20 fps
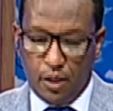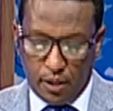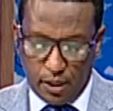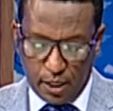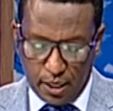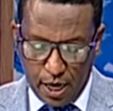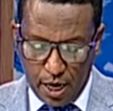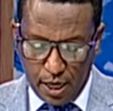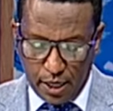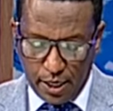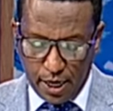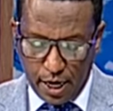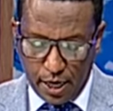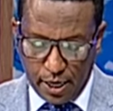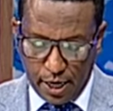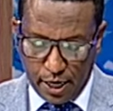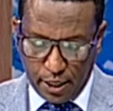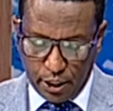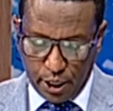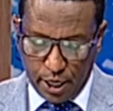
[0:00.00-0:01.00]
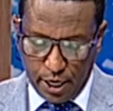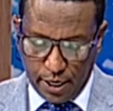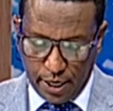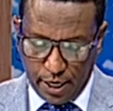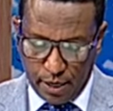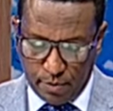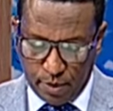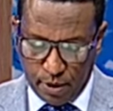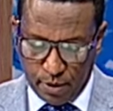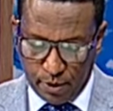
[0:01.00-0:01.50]
The Guardian
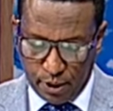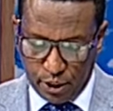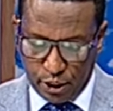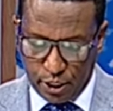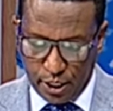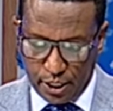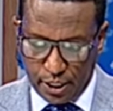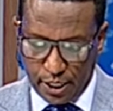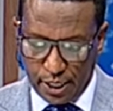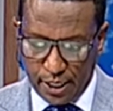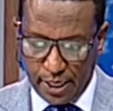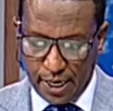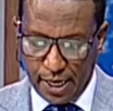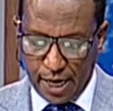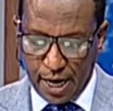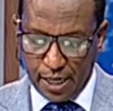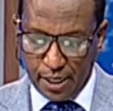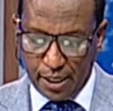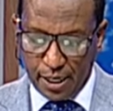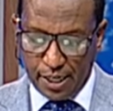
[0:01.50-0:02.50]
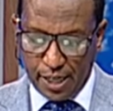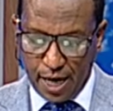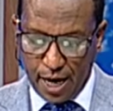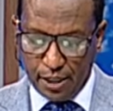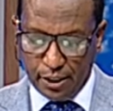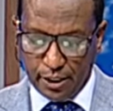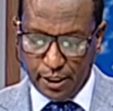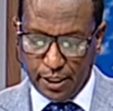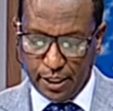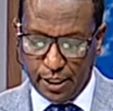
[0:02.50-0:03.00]
Nigeria published yesterday an
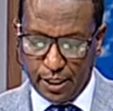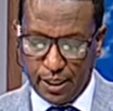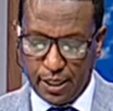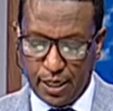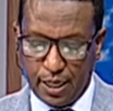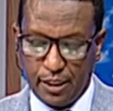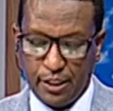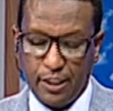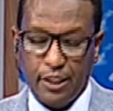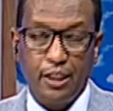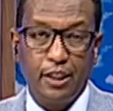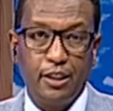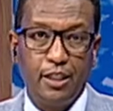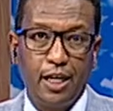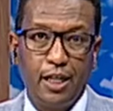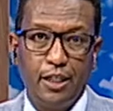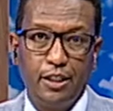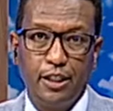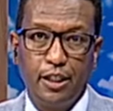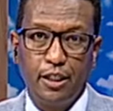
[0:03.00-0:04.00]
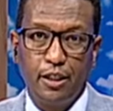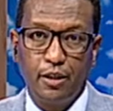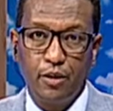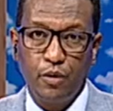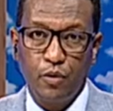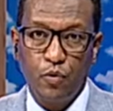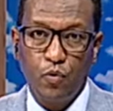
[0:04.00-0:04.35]
article under the title,